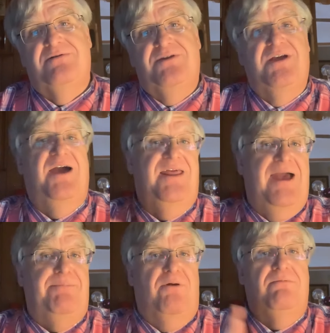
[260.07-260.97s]
You got
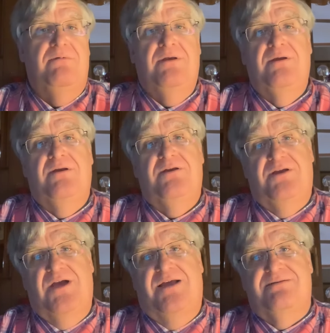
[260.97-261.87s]
Apple, you
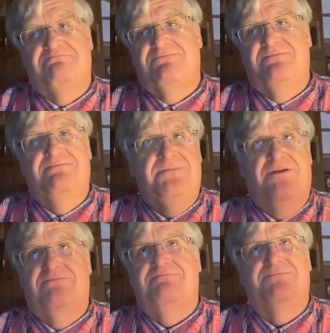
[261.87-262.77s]
got
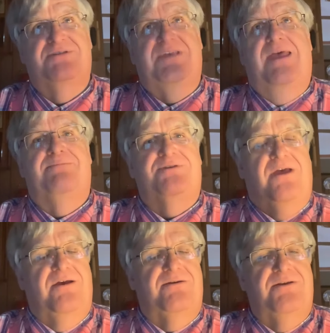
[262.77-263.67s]

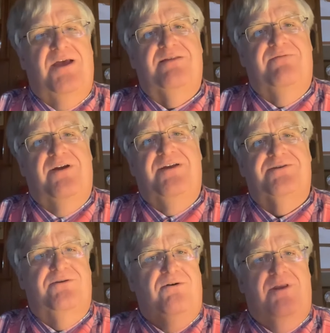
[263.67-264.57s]
Samsung, you got the various
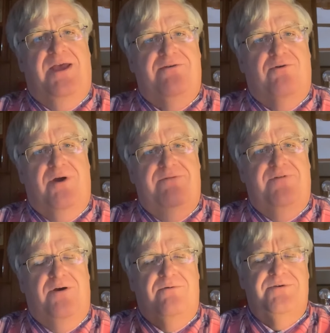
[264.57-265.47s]
Google Android
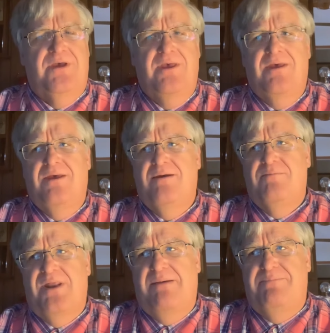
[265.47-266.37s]
phones,
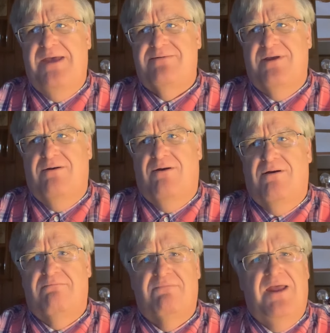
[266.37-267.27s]
but I bet there
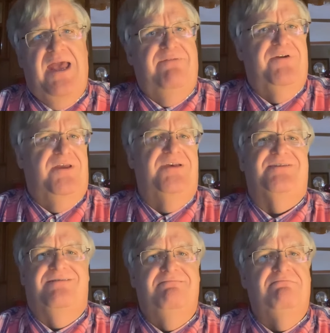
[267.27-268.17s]
aren't half a
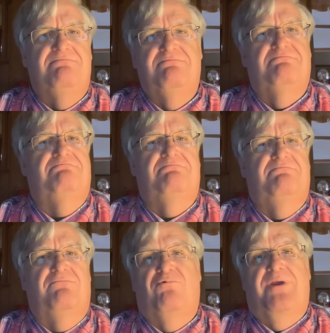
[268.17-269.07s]
dozen
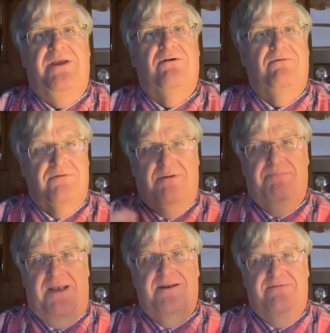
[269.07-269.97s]
real
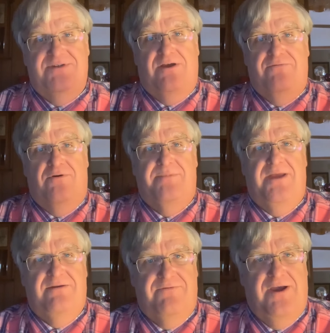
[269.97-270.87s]
competitive cell phone
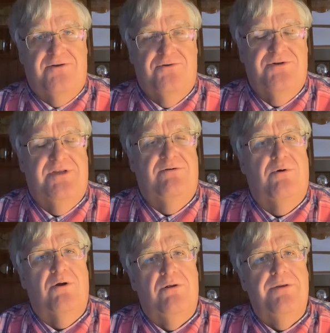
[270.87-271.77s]
manufacturers in the
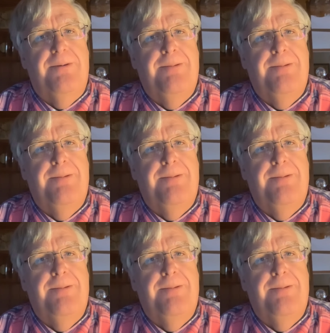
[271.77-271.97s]
world.